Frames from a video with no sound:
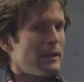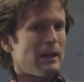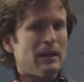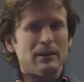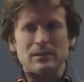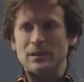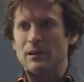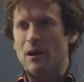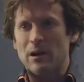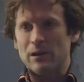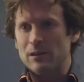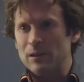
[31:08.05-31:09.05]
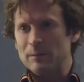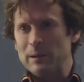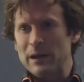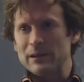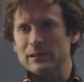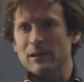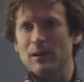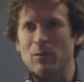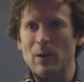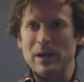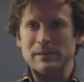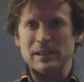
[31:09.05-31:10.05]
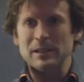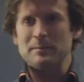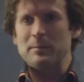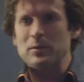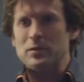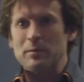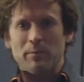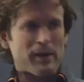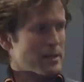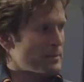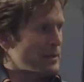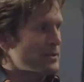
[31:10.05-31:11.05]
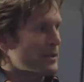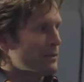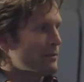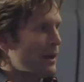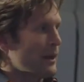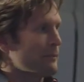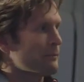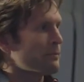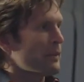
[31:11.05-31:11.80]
And there's an article about it called Why Salespeople Should Prospect You Can Find."